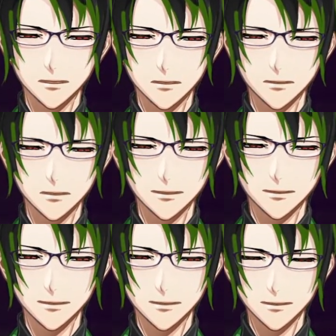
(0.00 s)
So
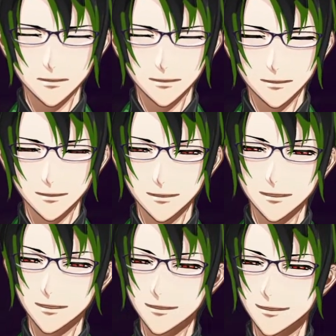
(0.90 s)
we're
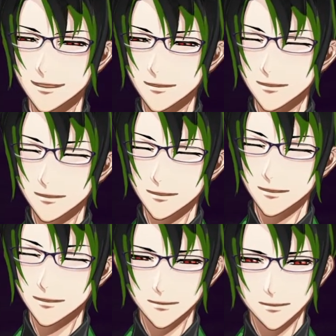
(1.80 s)
going to send you guys
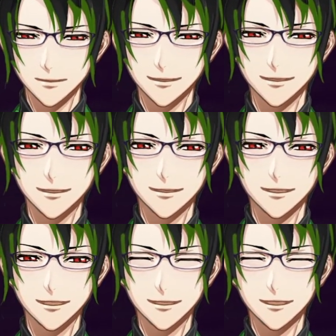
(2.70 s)
over to them.
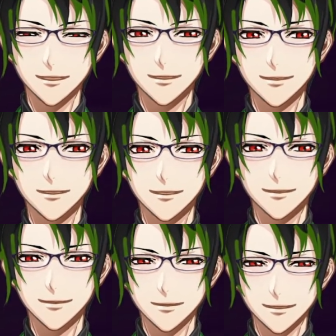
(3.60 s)
Again, thank you
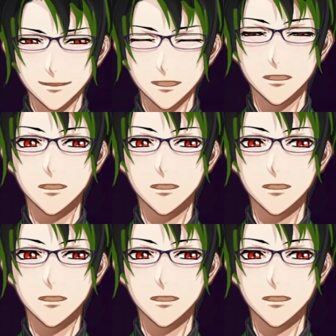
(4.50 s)
for joining.